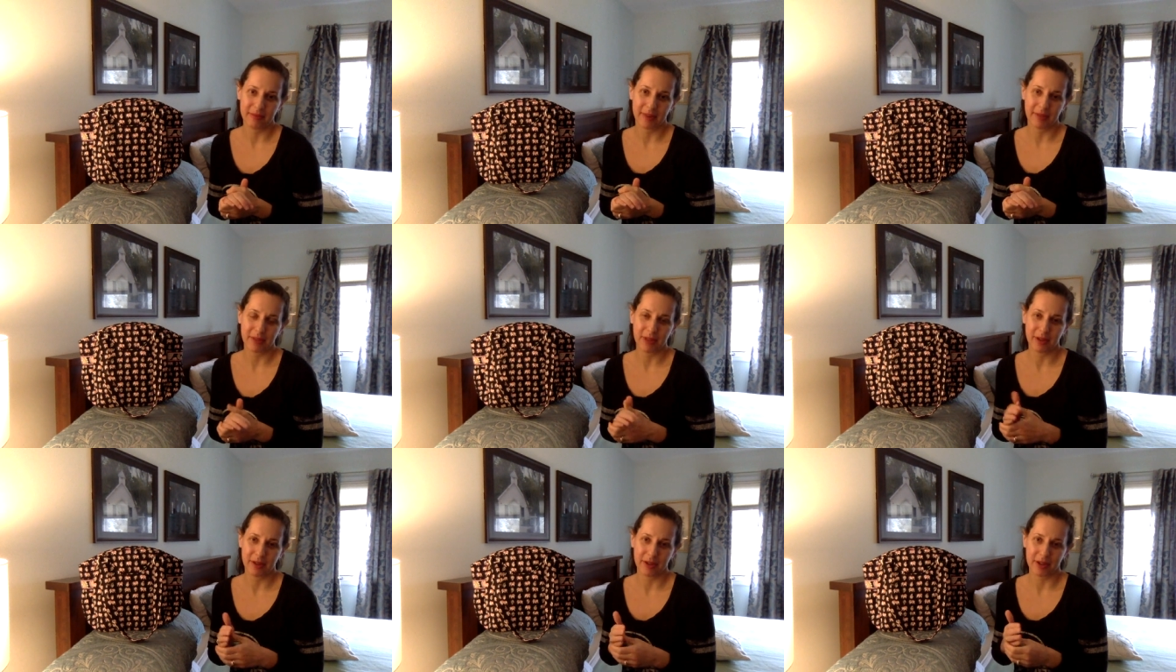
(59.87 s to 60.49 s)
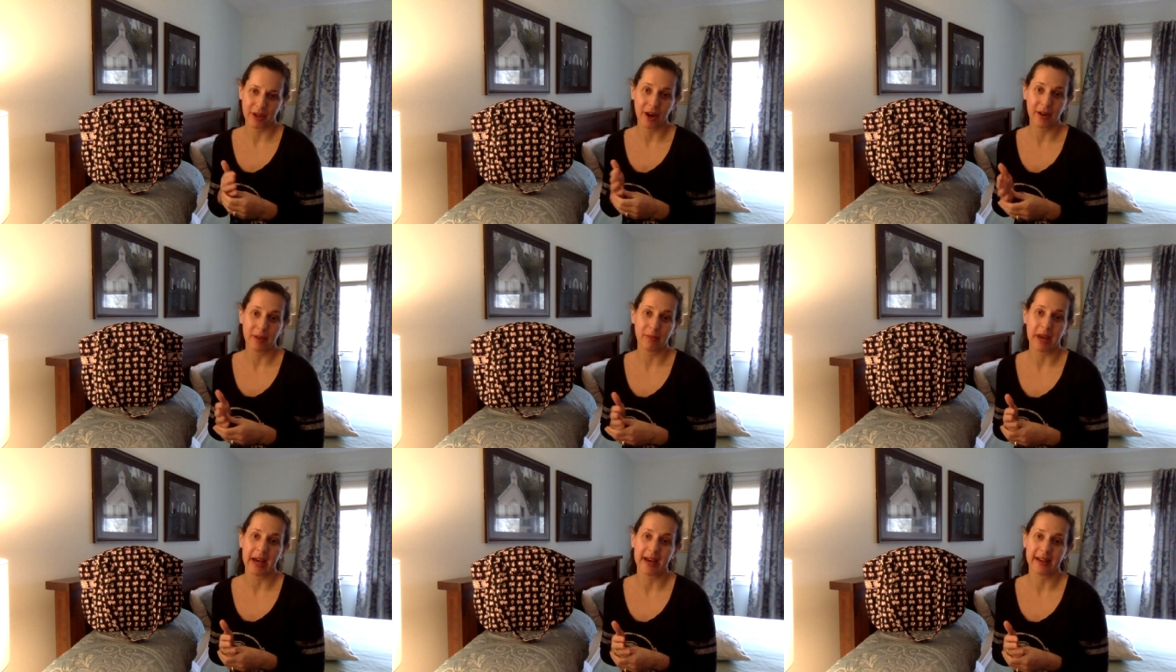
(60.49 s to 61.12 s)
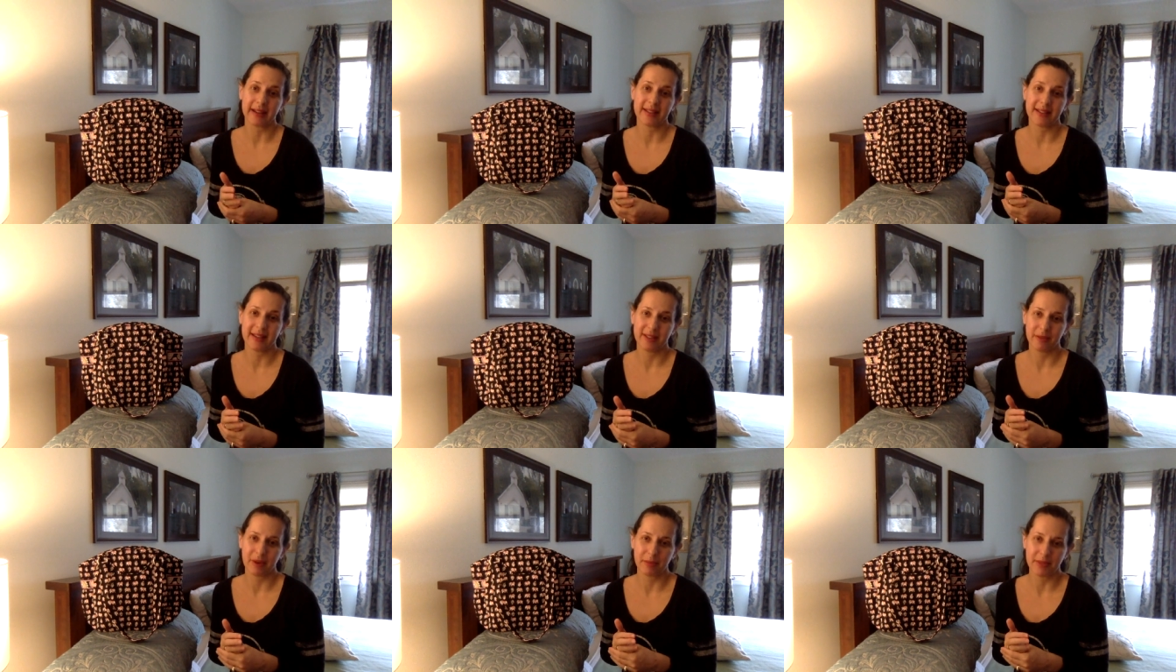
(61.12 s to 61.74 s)
of the current bags on
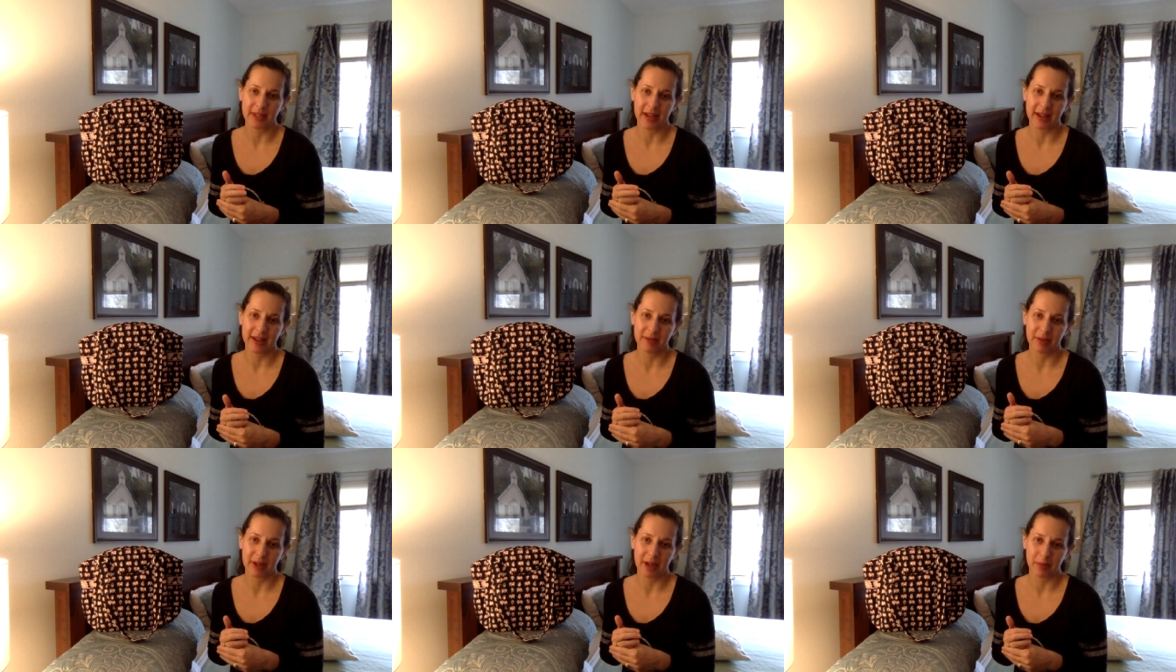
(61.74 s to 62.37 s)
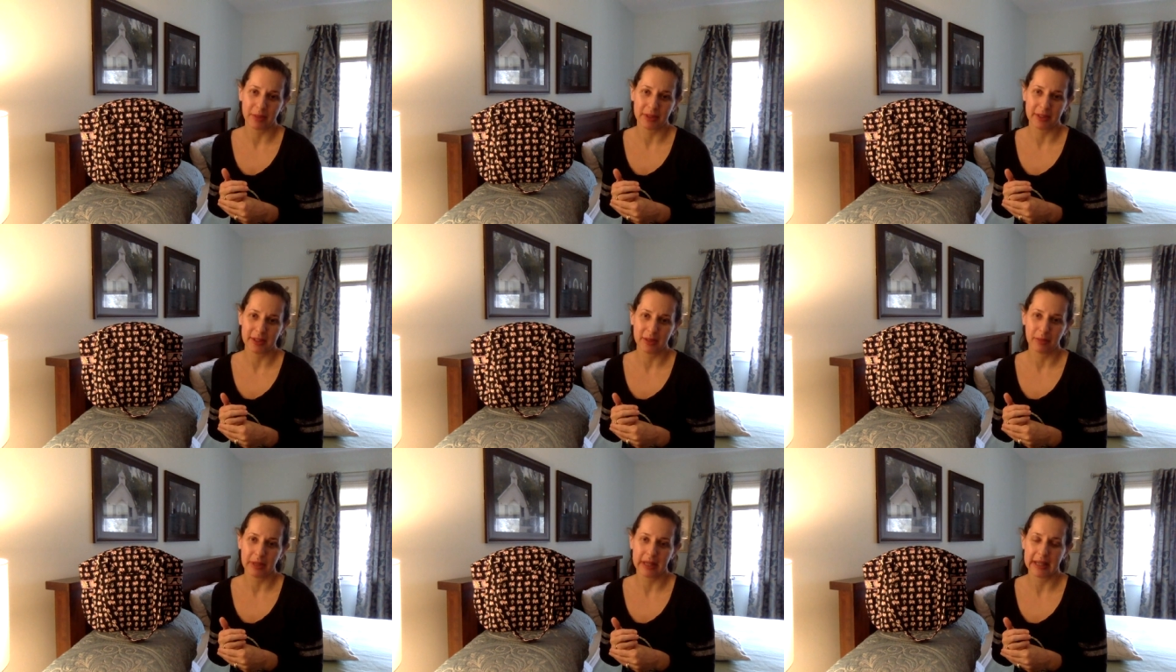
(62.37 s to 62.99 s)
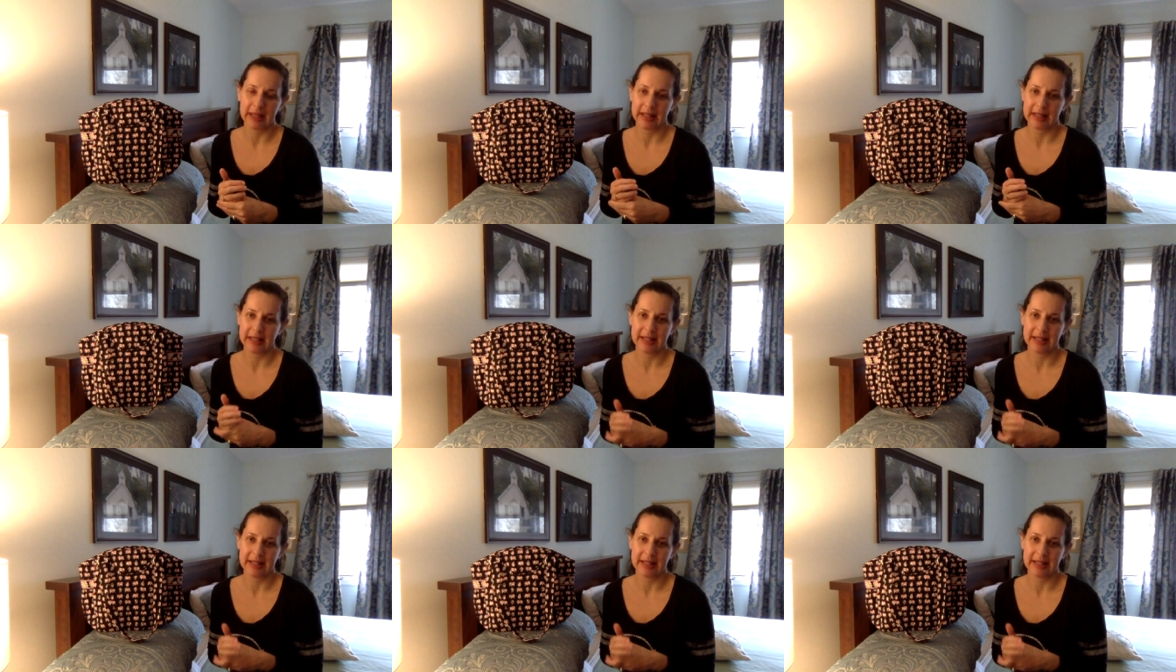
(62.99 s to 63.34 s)
the website went up a little bit, and they